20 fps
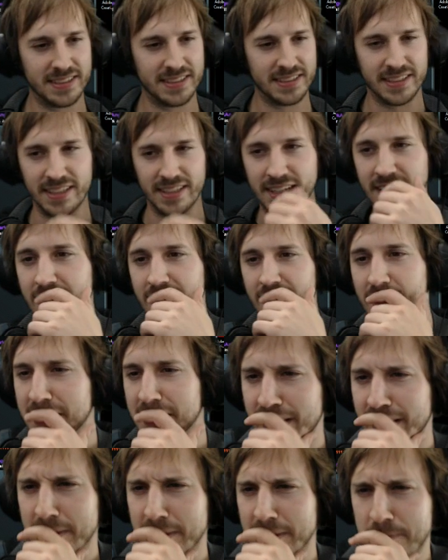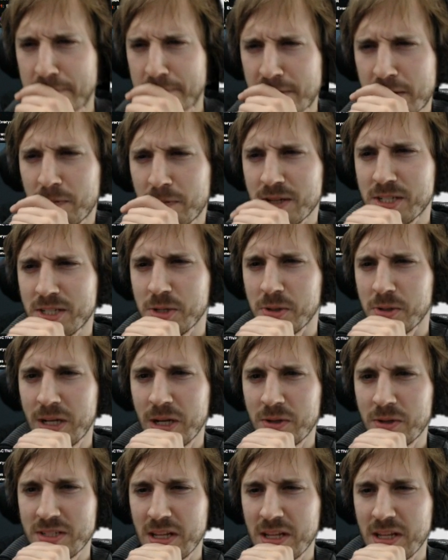Yeah, hi, Dad. Was so
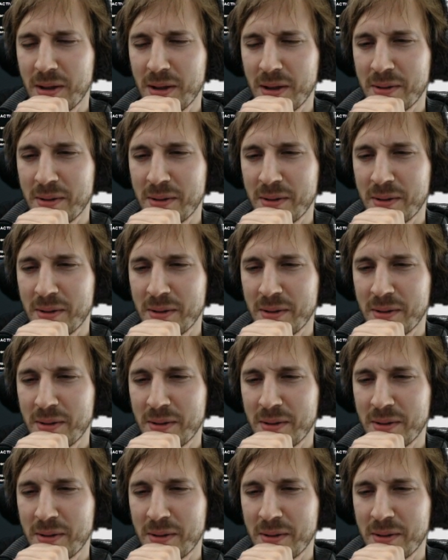close that my